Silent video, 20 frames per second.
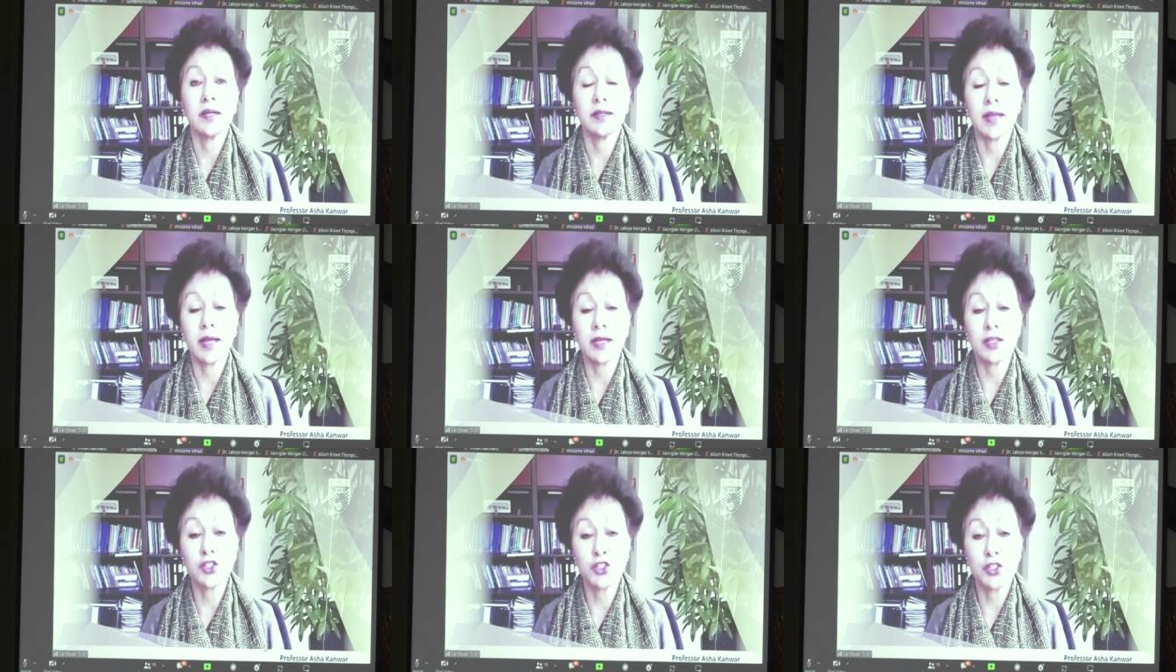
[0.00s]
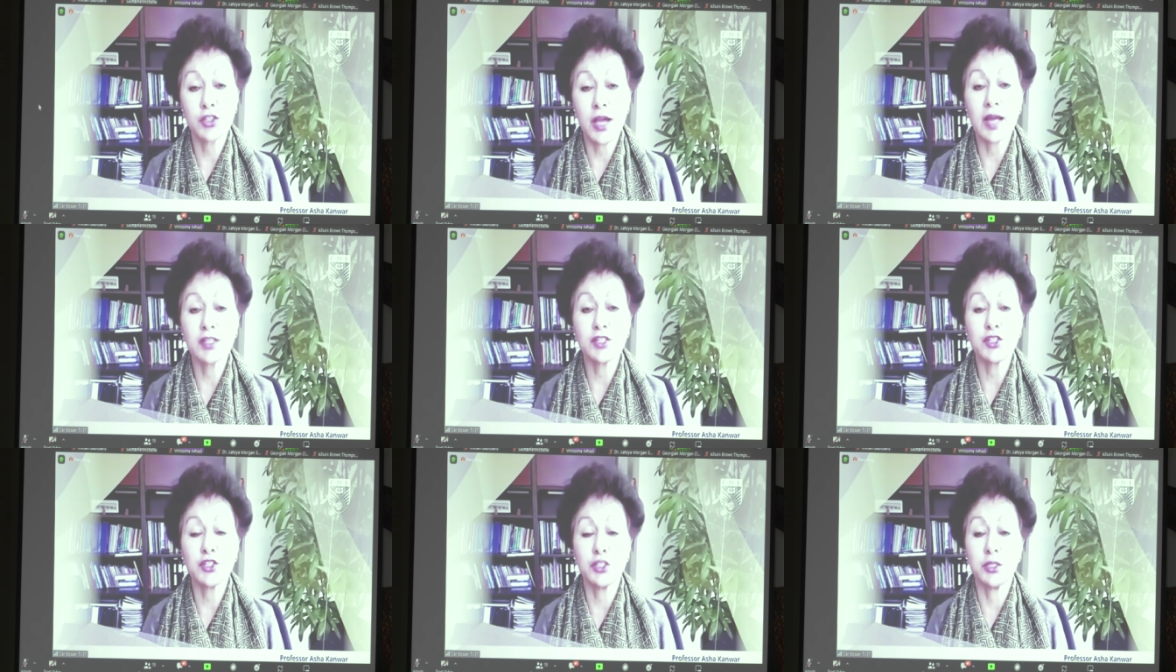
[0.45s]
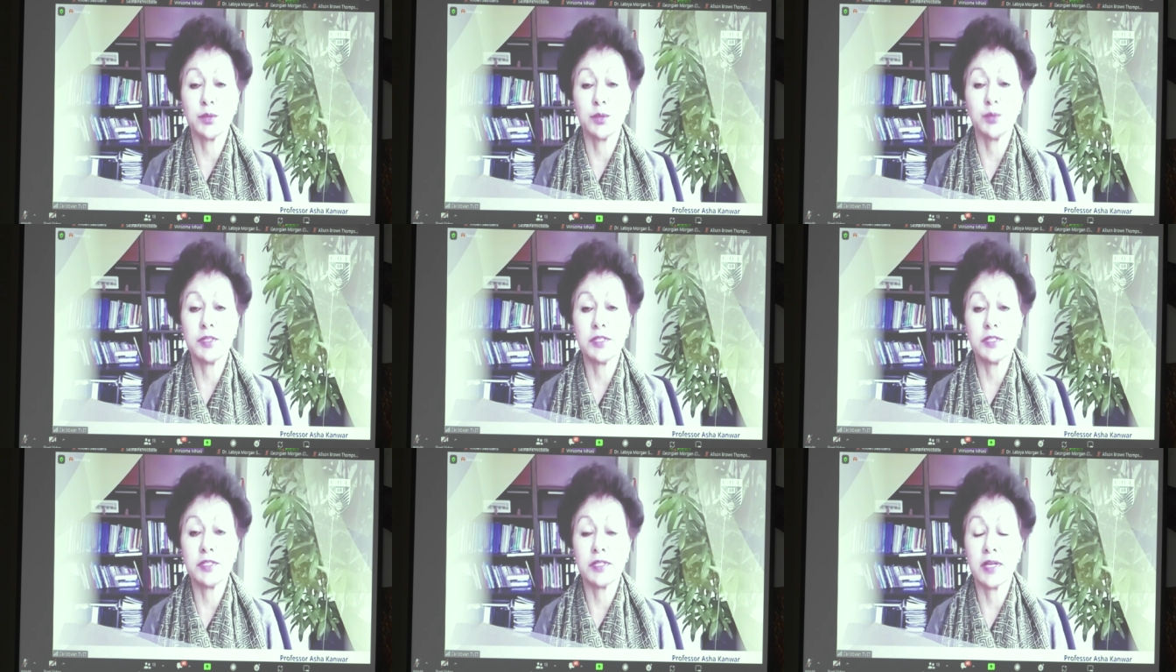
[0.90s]
that
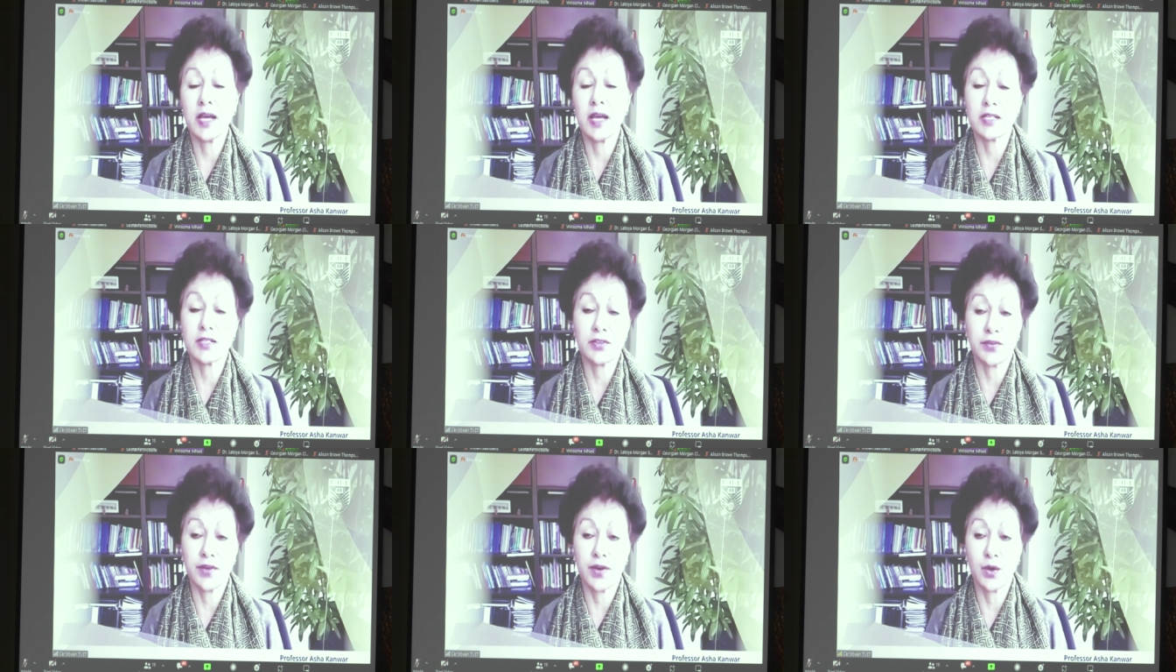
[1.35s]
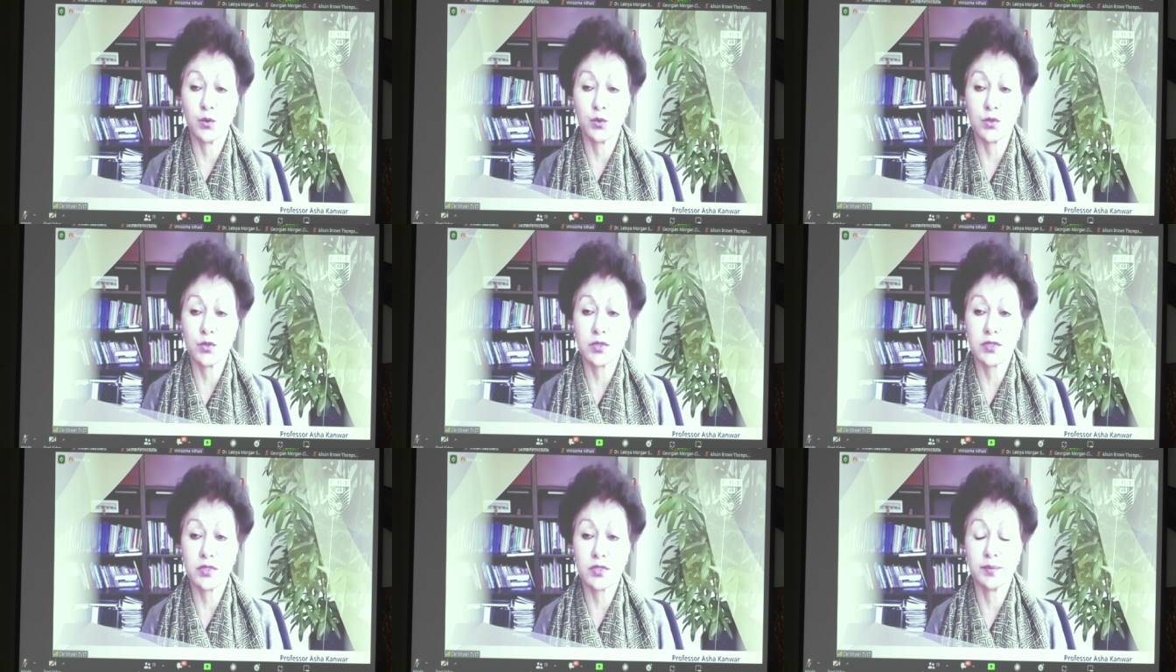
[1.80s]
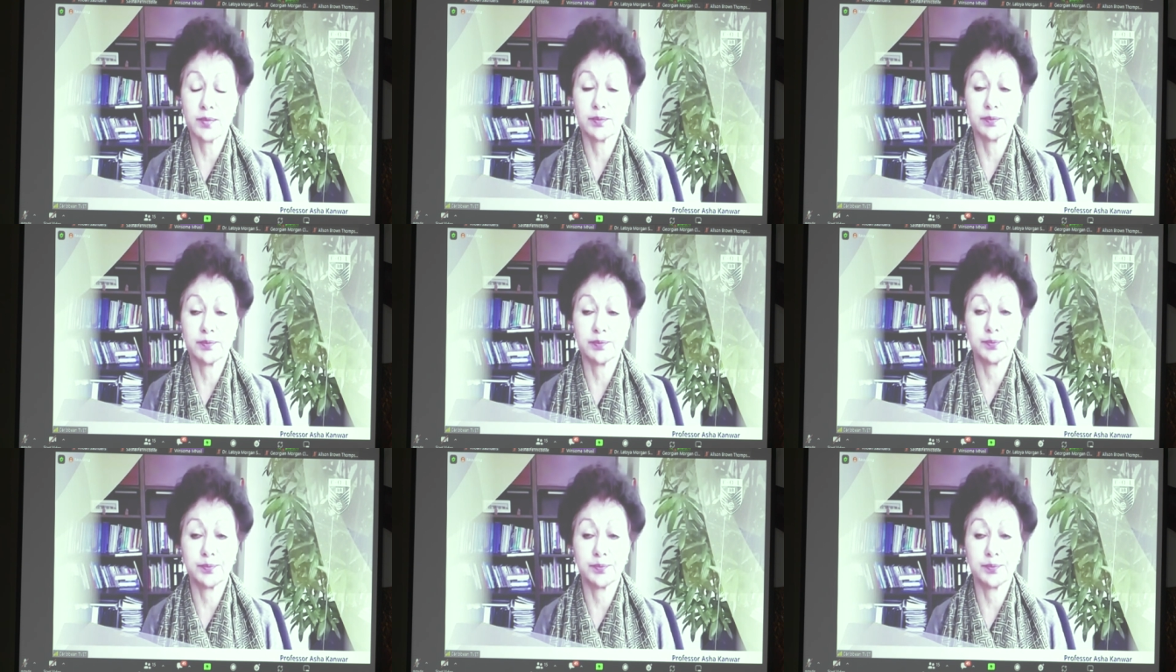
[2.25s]
ChatGPT has aroused.